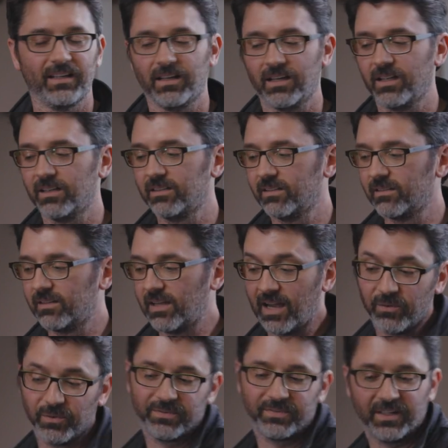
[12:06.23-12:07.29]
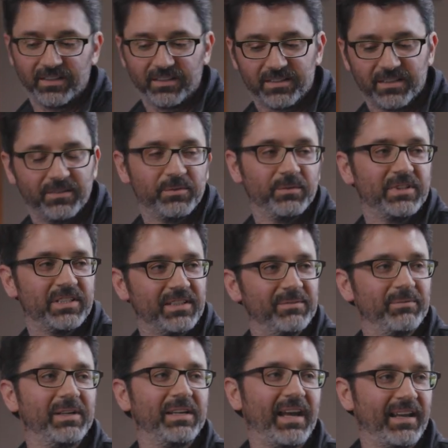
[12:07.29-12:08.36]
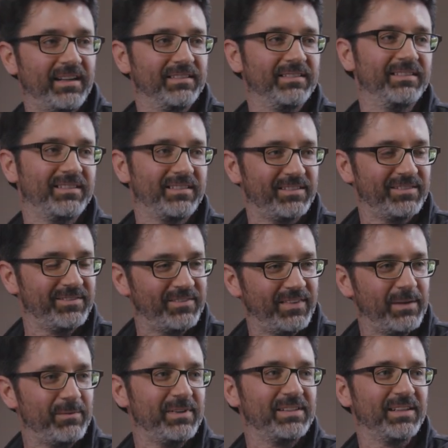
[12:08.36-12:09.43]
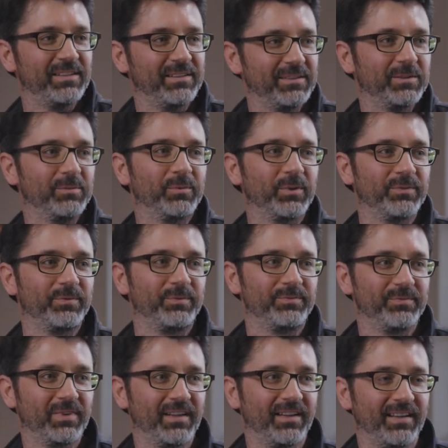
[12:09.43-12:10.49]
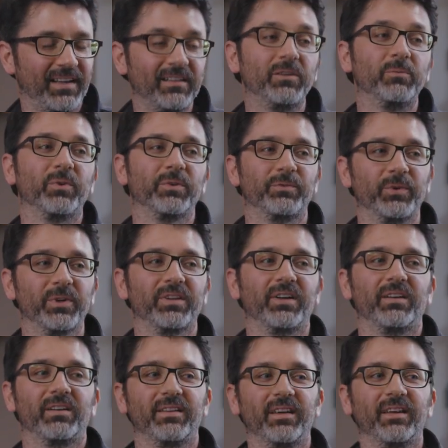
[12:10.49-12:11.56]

And now we find ourselves wishing we had a. Maybe done a little more, uh, had a little more forethought on